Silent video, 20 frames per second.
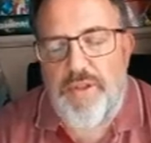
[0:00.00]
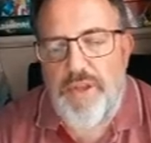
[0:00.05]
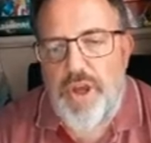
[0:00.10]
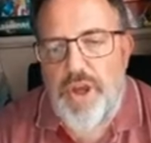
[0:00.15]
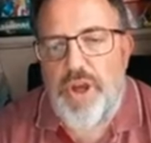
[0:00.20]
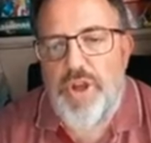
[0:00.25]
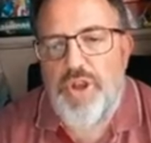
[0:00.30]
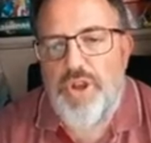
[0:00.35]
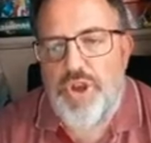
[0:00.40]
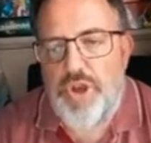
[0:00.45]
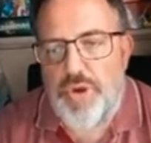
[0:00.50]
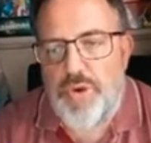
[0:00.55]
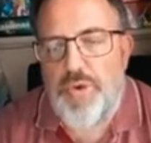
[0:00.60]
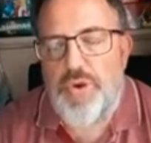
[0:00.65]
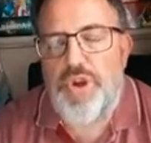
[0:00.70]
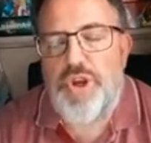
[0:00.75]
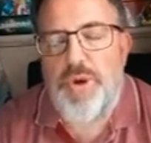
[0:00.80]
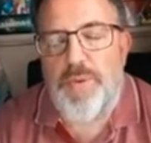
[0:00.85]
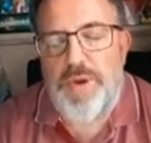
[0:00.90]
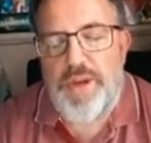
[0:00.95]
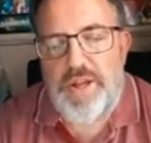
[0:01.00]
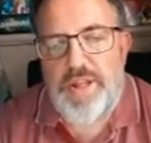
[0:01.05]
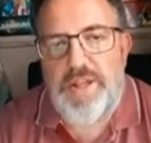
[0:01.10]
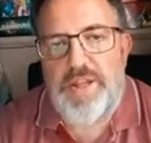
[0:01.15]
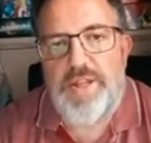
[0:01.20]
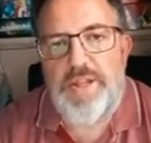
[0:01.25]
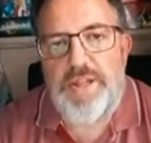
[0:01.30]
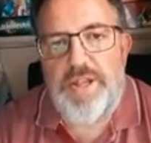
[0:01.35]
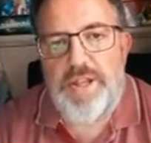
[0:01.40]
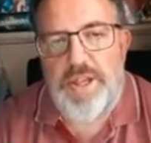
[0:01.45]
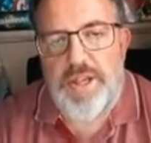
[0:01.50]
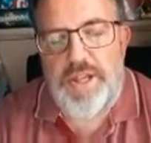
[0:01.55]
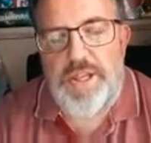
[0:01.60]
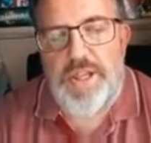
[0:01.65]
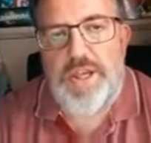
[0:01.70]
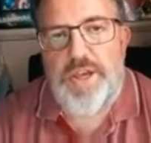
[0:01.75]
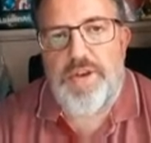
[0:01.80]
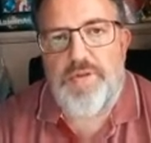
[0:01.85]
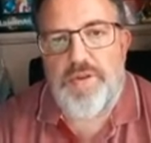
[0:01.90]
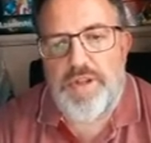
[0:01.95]
ado, shall we get into the
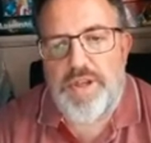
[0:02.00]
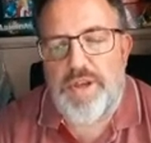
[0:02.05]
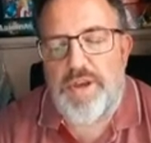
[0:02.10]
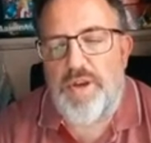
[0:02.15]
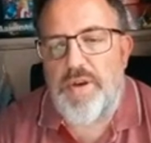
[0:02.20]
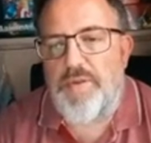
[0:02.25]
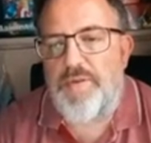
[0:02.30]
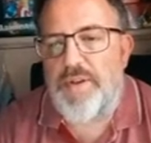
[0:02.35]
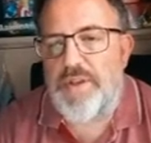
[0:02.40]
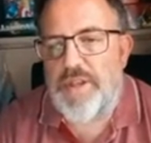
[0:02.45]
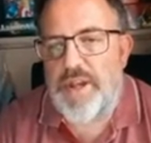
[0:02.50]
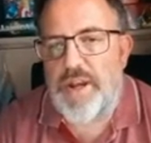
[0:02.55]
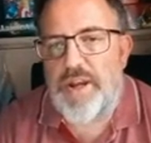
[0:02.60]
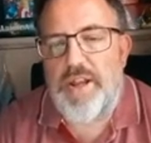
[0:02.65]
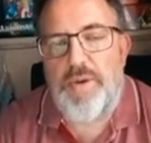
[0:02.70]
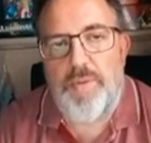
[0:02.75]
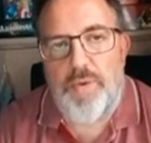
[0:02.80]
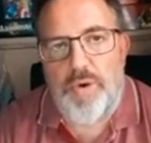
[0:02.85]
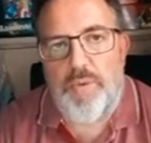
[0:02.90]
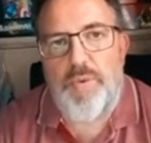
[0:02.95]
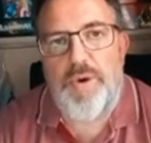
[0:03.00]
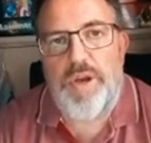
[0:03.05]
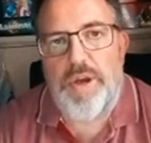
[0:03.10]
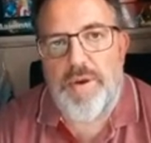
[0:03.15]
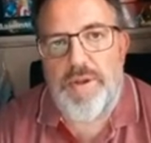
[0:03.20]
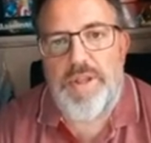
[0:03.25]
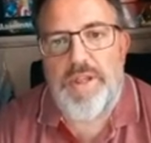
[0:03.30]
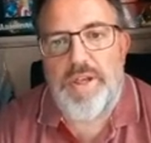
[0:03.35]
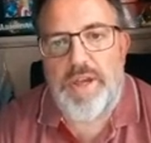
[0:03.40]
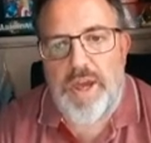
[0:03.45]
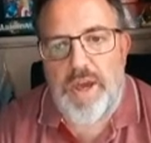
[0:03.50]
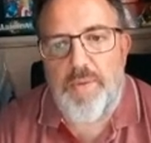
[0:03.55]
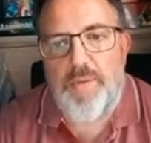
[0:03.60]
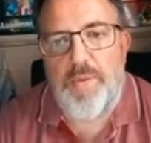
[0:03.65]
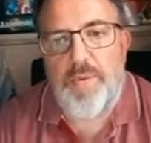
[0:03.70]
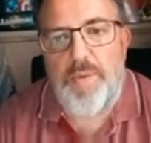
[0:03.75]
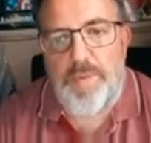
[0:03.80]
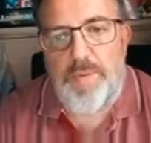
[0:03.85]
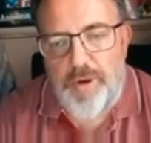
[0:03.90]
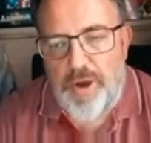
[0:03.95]
nitty gritty of exactly what we're going to get when
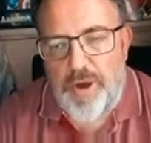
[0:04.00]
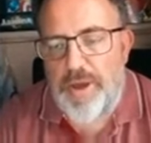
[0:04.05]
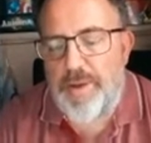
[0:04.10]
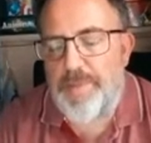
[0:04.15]
we buy it?